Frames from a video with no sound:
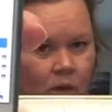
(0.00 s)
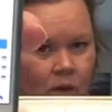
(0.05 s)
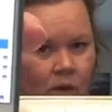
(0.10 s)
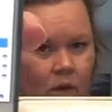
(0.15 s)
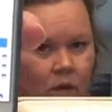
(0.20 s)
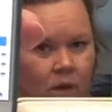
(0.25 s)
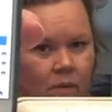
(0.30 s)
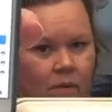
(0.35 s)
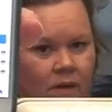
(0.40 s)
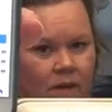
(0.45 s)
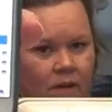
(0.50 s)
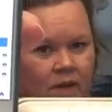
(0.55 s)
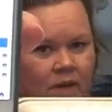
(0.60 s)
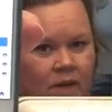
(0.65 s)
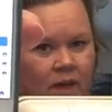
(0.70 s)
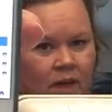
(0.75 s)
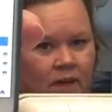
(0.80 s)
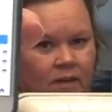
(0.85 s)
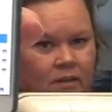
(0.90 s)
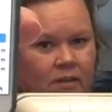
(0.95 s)
And what he
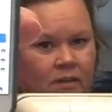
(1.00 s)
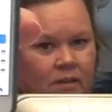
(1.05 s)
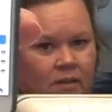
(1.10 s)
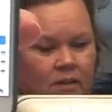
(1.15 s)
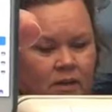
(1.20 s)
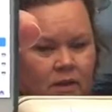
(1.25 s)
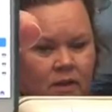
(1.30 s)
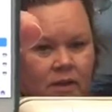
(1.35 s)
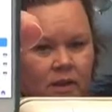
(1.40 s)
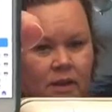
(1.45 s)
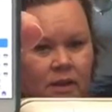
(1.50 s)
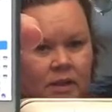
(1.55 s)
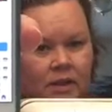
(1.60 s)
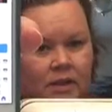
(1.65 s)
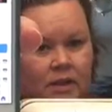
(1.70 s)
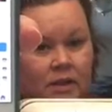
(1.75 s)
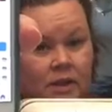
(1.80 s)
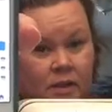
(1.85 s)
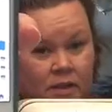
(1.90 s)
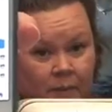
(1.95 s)
does is
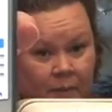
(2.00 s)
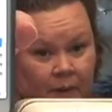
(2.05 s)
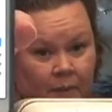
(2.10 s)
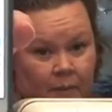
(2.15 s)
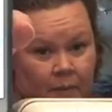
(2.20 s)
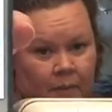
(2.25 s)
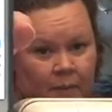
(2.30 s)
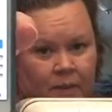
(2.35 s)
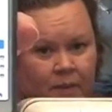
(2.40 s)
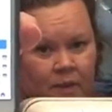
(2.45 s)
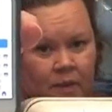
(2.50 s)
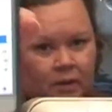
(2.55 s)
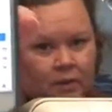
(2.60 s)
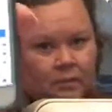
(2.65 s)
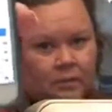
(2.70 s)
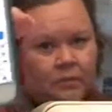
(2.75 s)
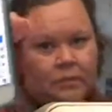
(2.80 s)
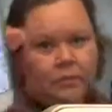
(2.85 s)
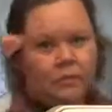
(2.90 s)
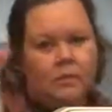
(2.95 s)
he does paper piecing,
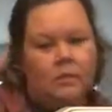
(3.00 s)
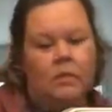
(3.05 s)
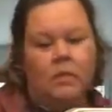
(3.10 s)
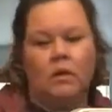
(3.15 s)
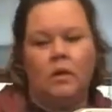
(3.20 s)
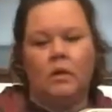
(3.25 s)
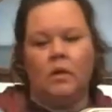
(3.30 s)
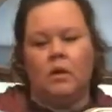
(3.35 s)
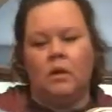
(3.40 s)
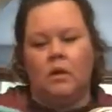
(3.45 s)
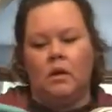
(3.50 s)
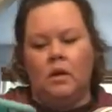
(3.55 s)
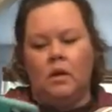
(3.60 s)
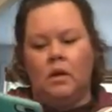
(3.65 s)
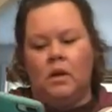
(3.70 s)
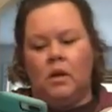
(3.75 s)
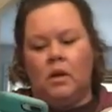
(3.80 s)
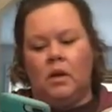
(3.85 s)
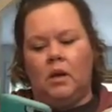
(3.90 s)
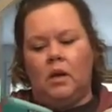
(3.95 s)

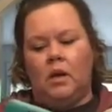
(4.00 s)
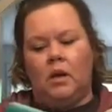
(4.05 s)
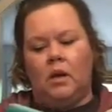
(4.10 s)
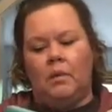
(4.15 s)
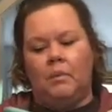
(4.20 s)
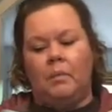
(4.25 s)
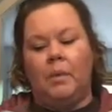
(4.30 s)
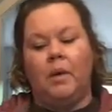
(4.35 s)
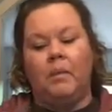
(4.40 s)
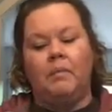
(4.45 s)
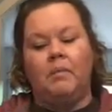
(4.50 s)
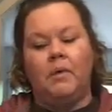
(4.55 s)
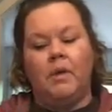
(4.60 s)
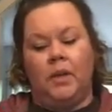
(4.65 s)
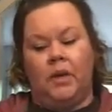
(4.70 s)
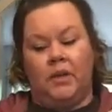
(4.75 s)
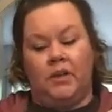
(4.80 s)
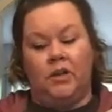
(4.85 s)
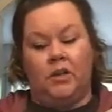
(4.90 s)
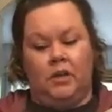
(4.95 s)
but
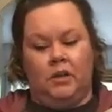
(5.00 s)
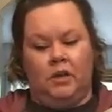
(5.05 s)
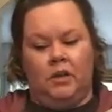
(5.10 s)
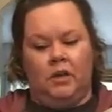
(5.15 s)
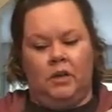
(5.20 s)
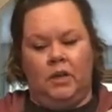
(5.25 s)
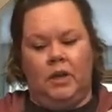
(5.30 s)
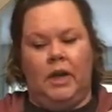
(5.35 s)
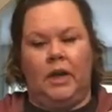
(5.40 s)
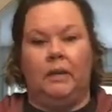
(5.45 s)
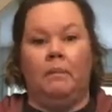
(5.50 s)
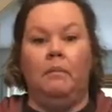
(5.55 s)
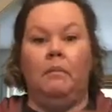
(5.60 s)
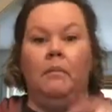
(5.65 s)
miniature, like